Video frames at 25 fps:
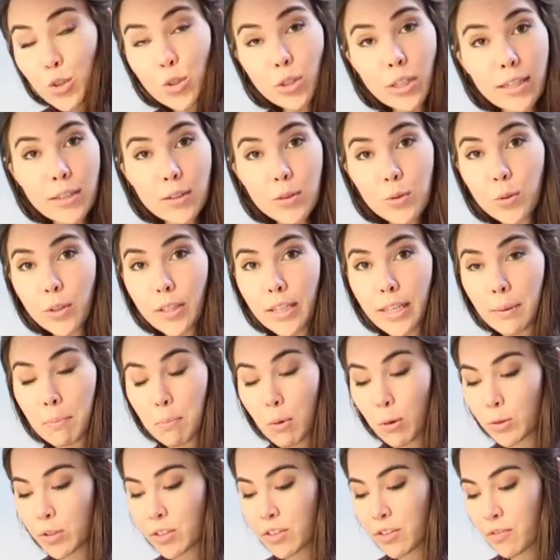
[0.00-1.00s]
Generally,
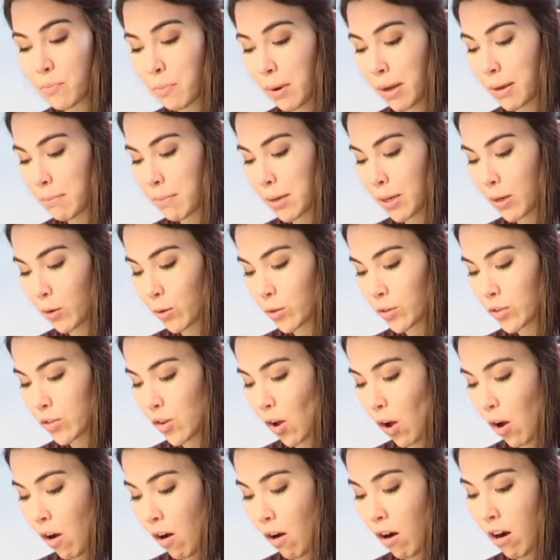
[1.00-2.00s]
most of my
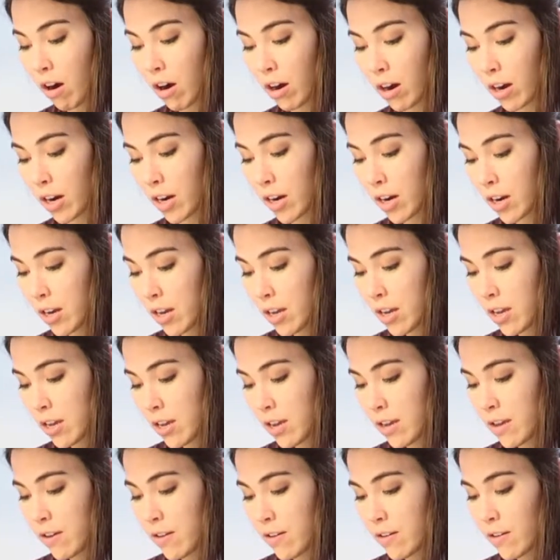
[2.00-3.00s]
meals are
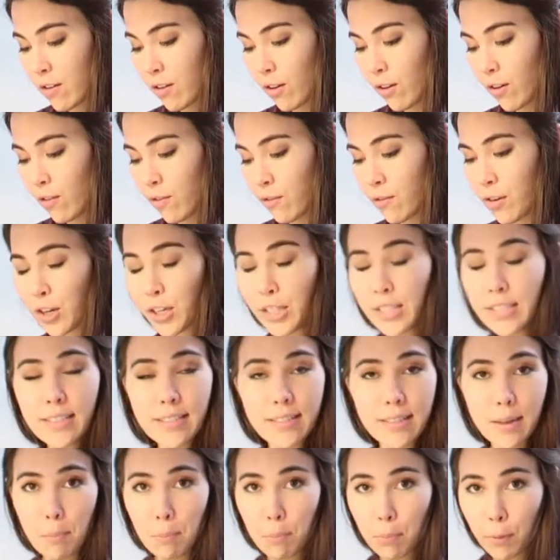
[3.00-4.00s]
very
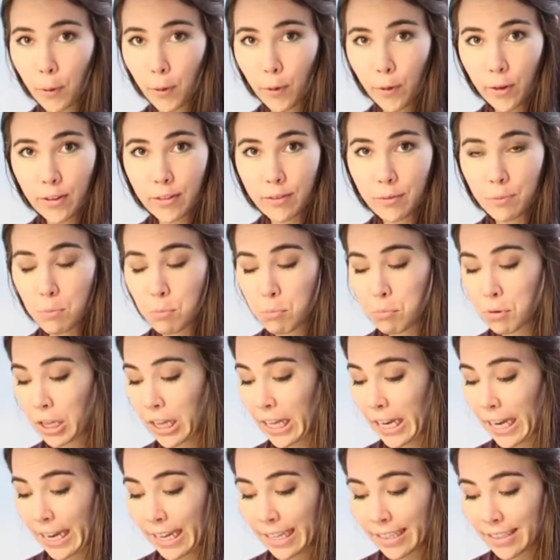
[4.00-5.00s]
simple
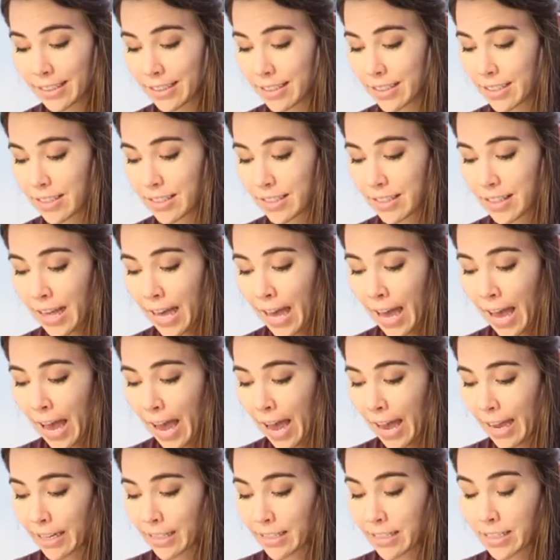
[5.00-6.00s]
plants
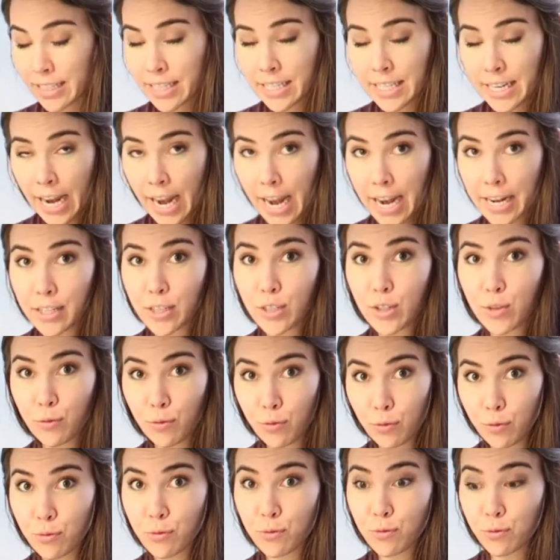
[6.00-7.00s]
that taste
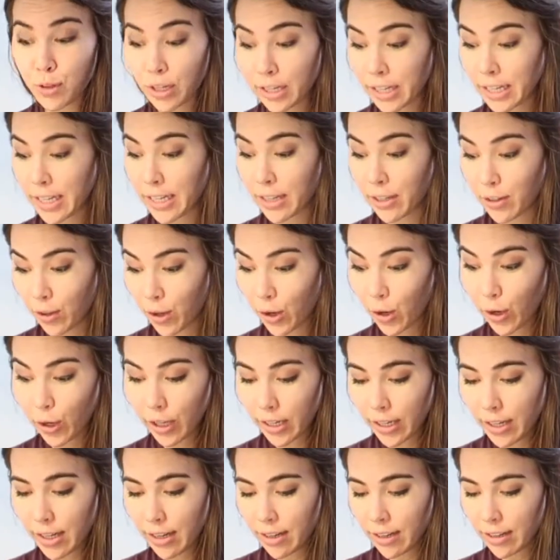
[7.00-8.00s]
friggin'
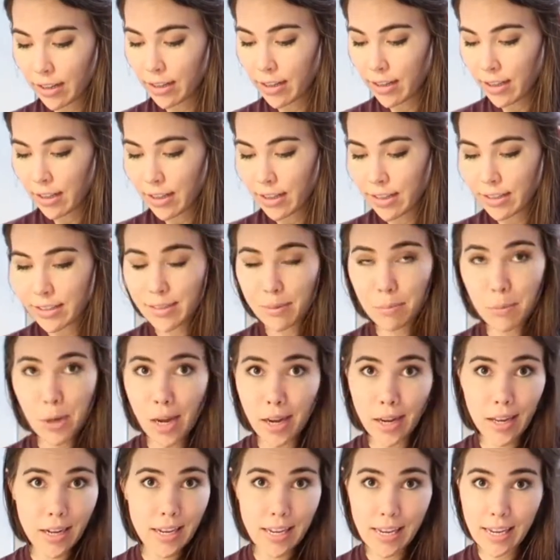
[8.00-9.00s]
good, because I'm
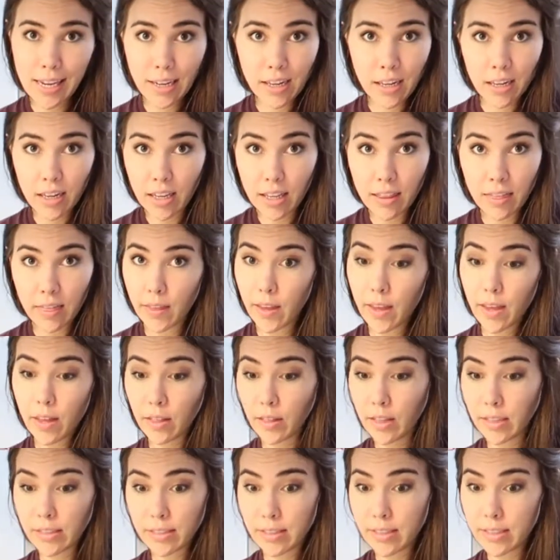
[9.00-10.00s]
not gonna eat anything
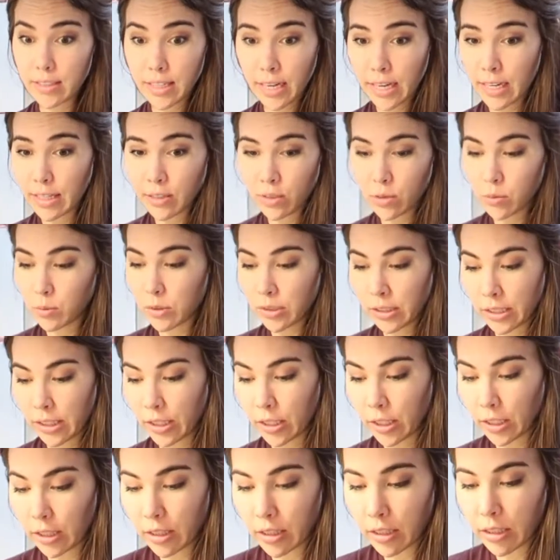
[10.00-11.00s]
unless it tastes really
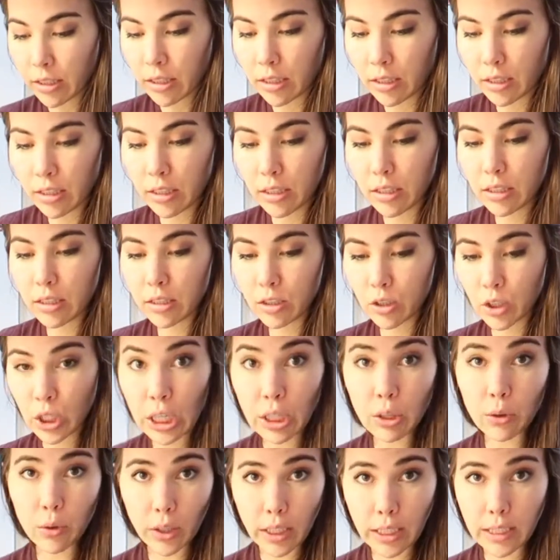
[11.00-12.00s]
good,
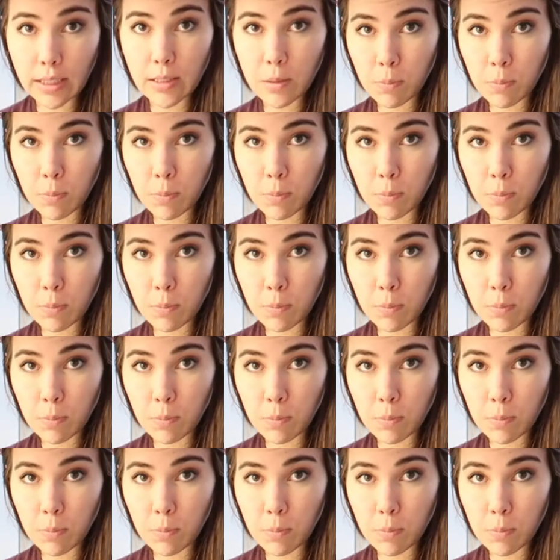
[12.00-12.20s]
generally